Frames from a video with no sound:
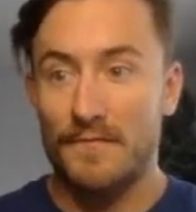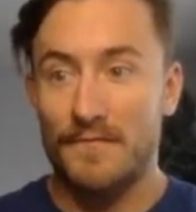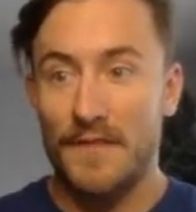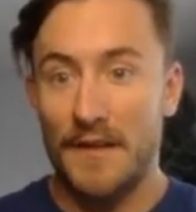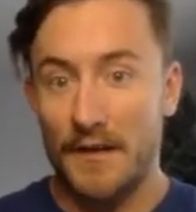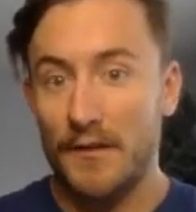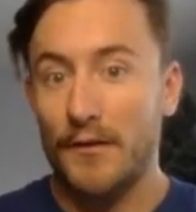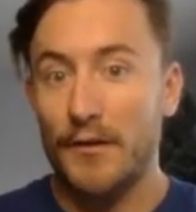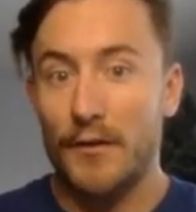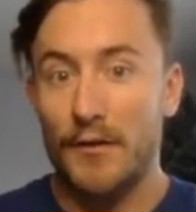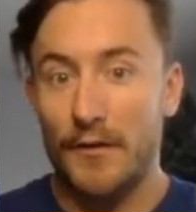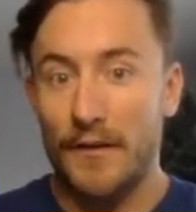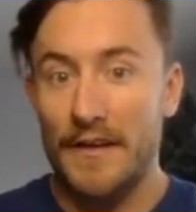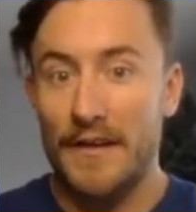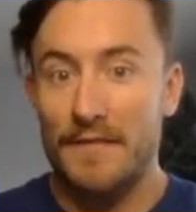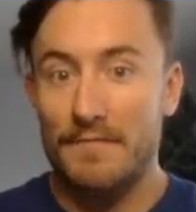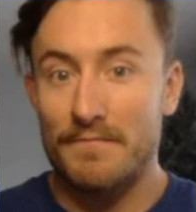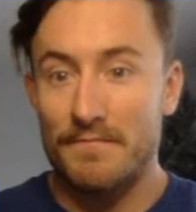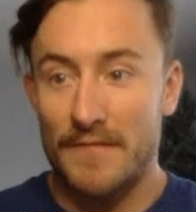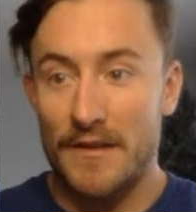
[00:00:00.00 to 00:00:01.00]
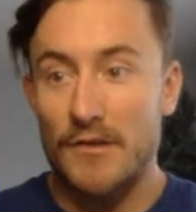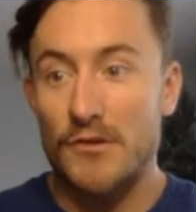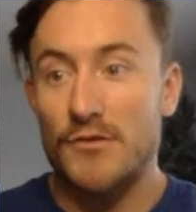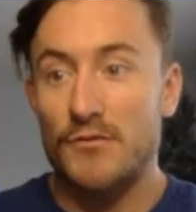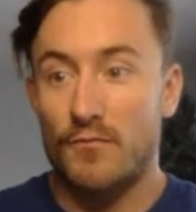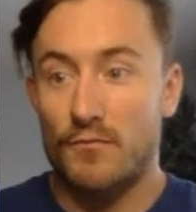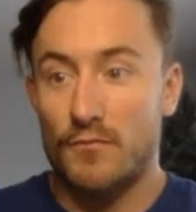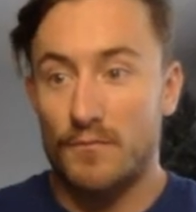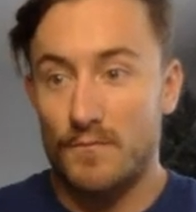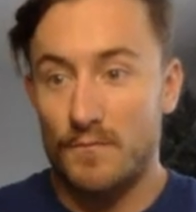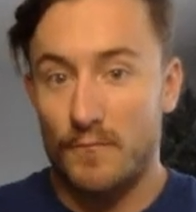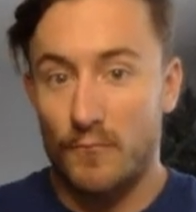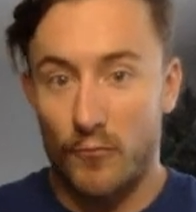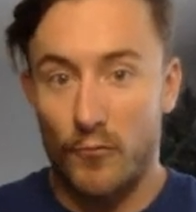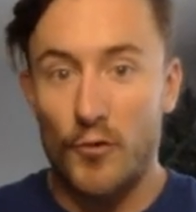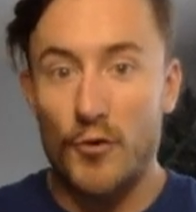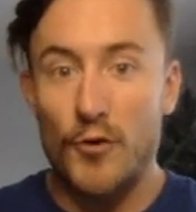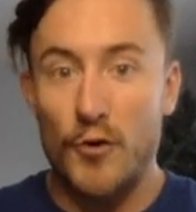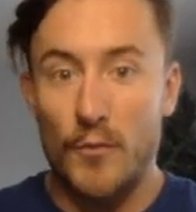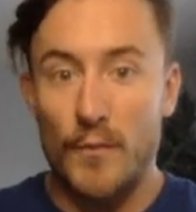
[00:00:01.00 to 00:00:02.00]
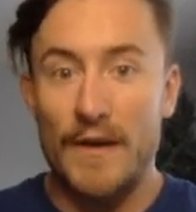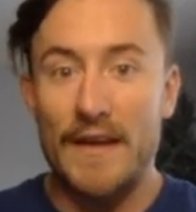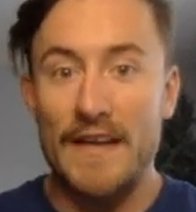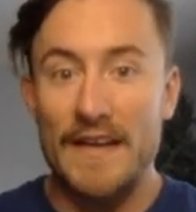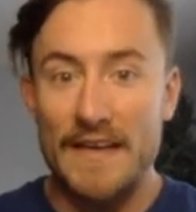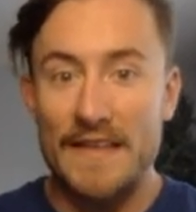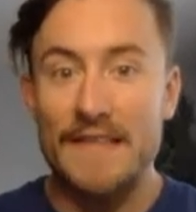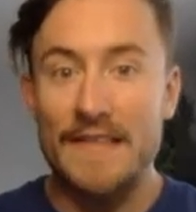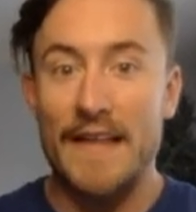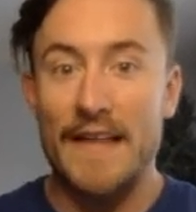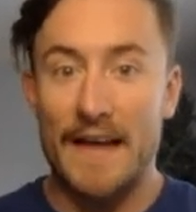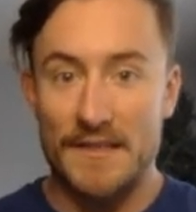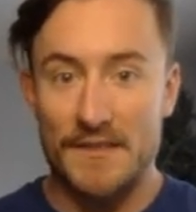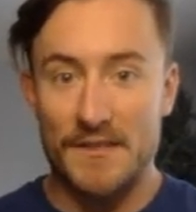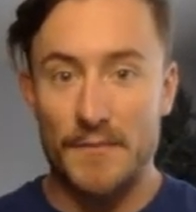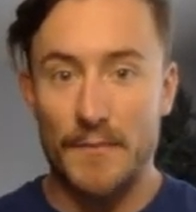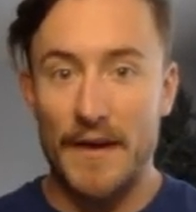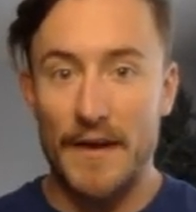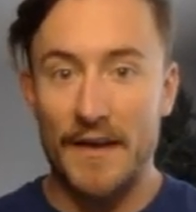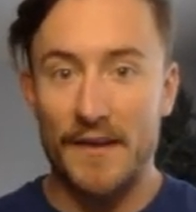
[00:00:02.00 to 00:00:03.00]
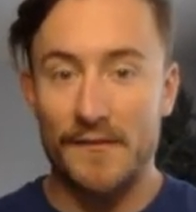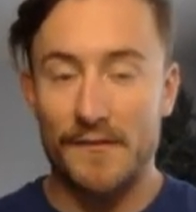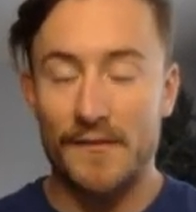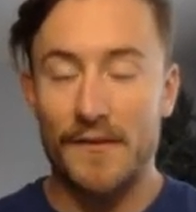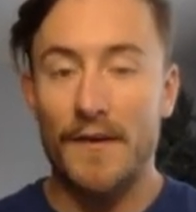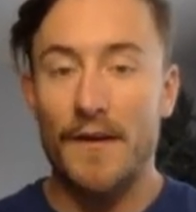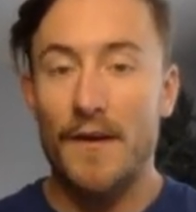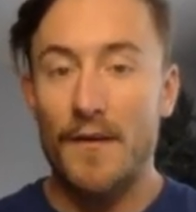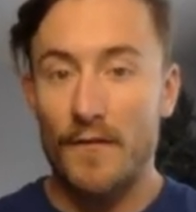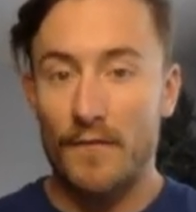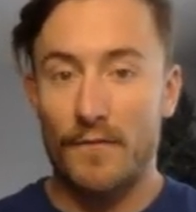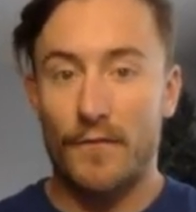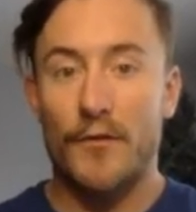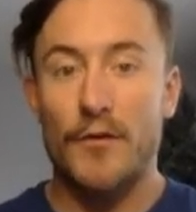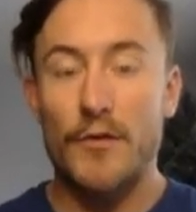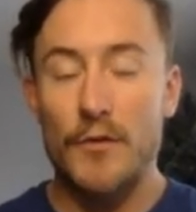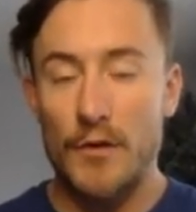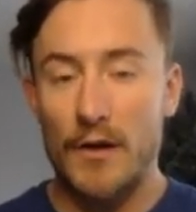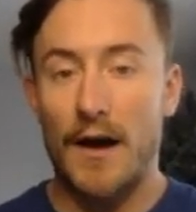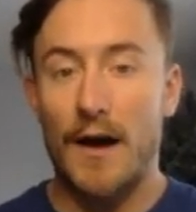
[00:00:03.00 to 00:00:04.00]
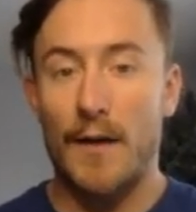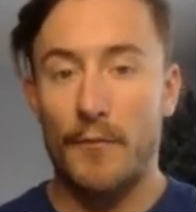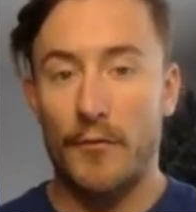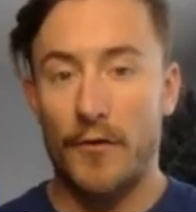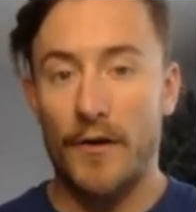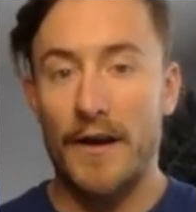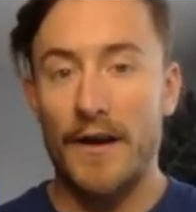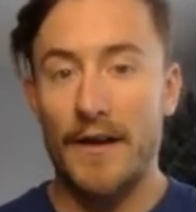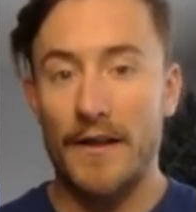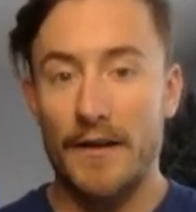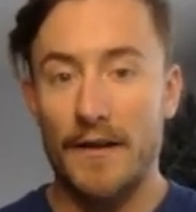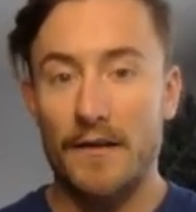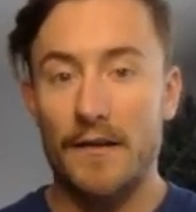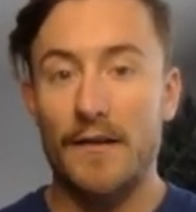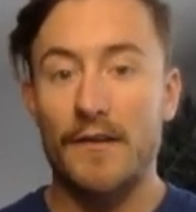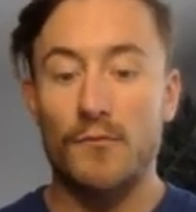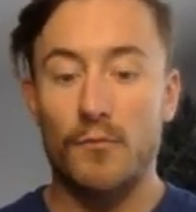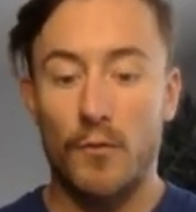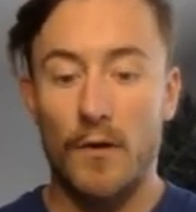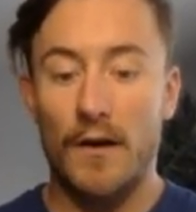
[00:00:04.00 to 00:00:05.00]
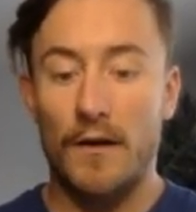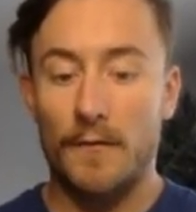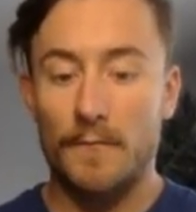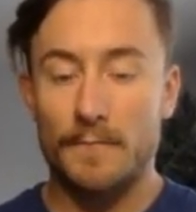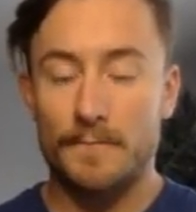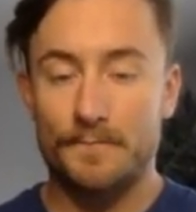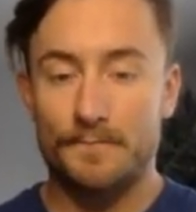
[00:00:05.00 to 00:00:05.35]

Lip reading: then clearly there's room in that space for you to operate in as well.